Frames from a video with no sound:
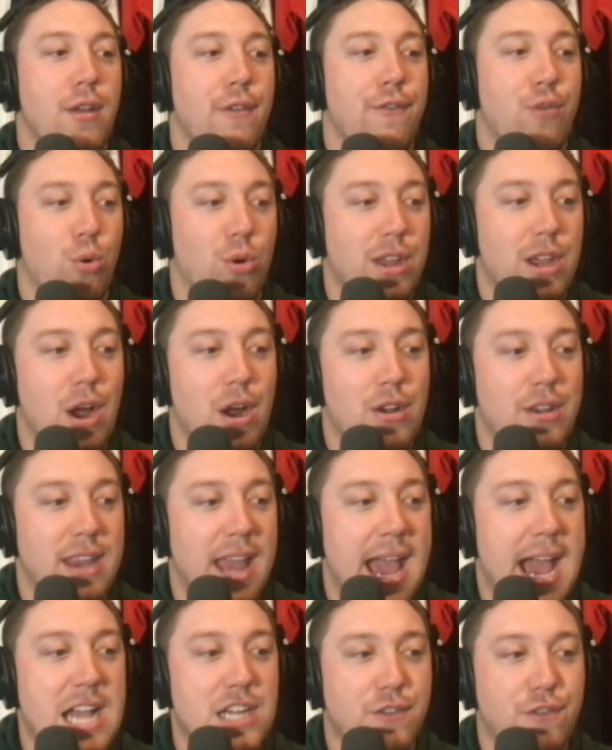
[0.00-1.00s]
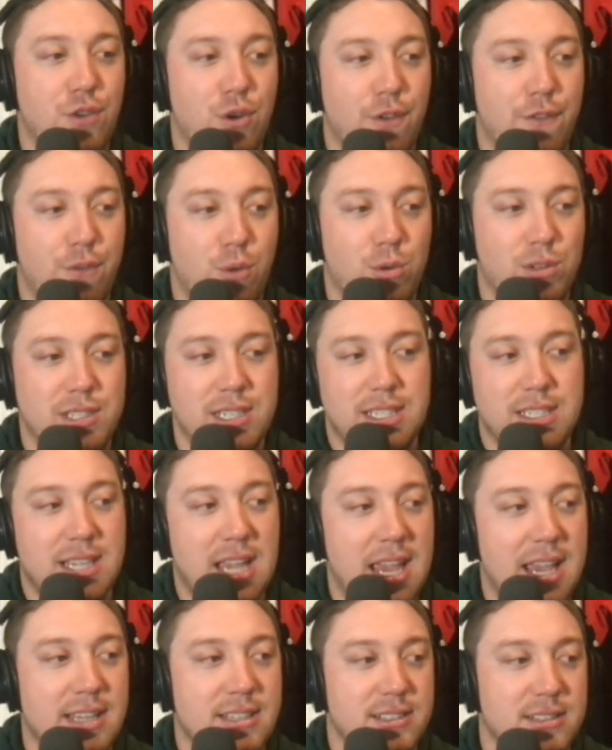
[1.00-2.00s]
40-yard dash for a
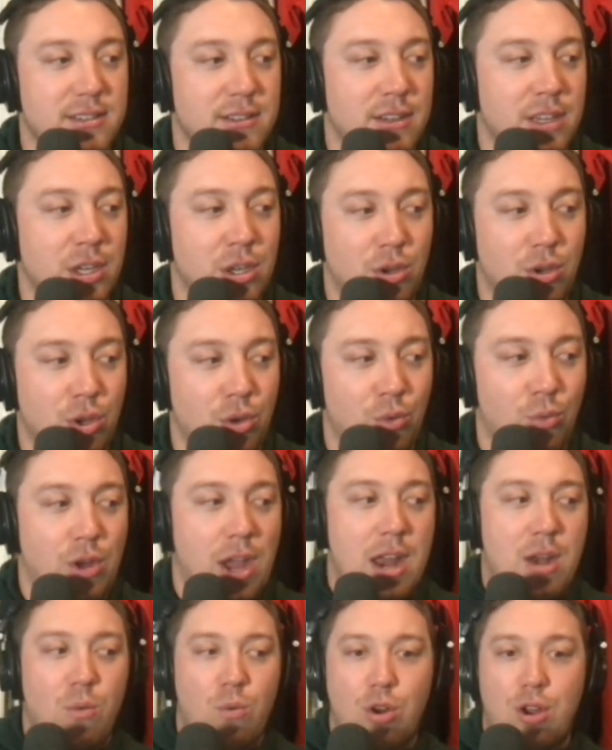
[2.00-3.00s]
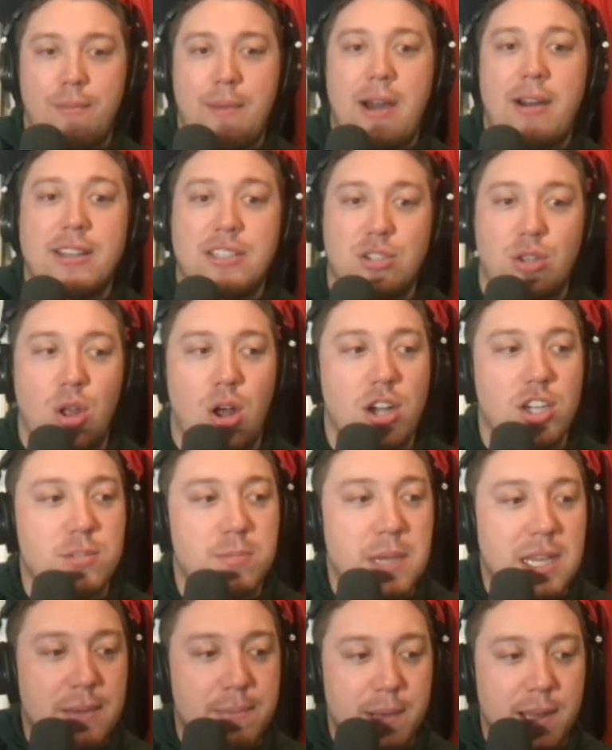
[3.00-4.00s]
4.68 is, you kind of worry about his long
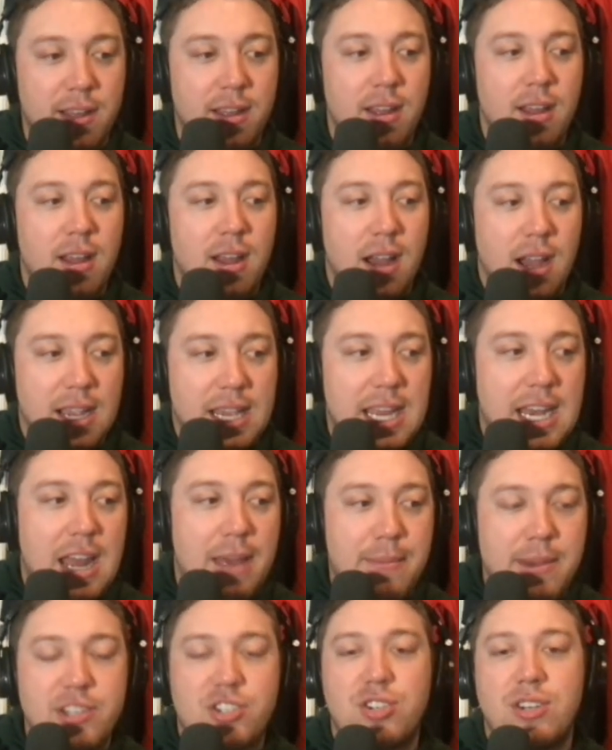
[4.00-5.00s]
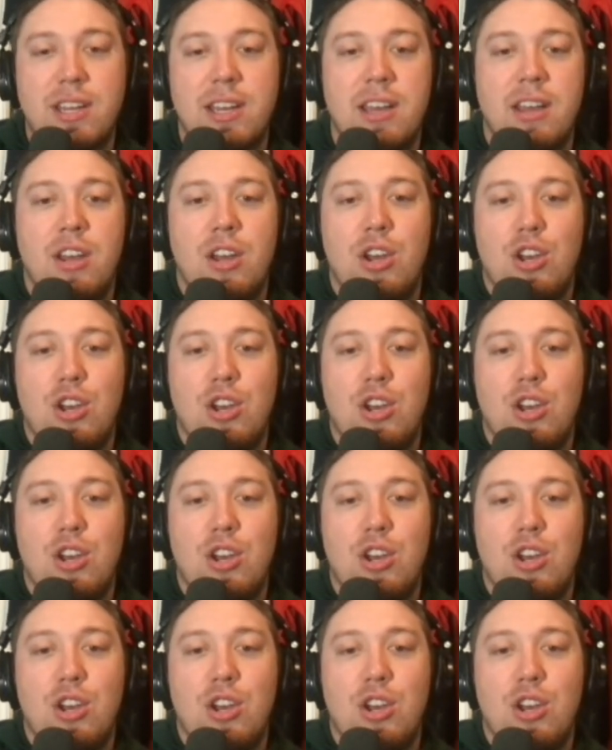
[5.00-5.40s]
speed. But again, I mentioned it.